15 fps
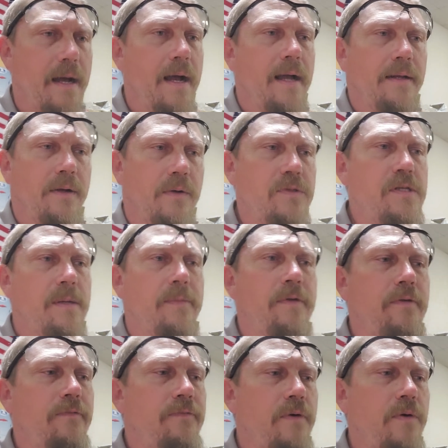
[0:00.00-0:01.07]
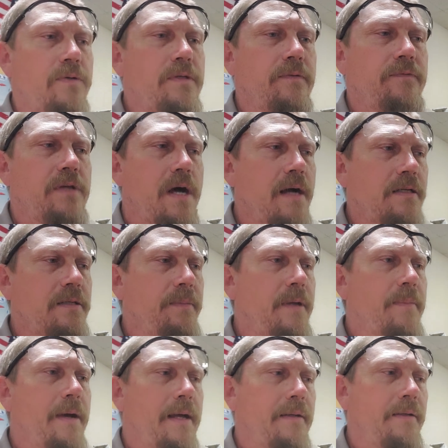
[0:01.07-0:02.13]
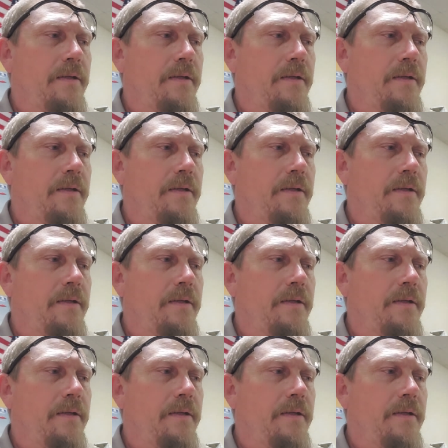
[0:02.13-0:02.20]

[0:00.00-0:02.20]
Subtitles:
I know some of you folks have talked to me about,